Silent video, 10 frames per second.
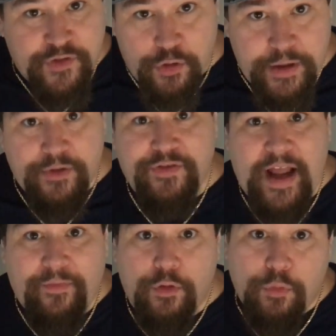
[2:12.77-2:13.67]
2 years
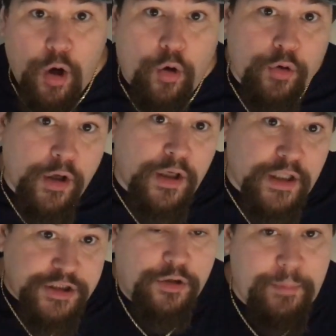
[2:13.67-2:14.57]
down the road,
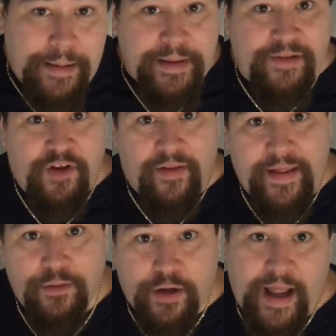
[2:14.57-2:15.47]
so maybe that's how
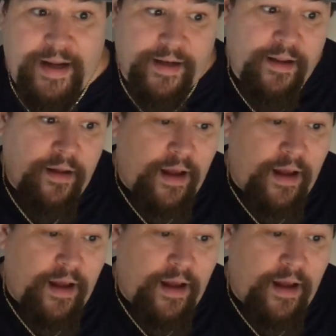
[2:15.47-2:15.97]
they look at it.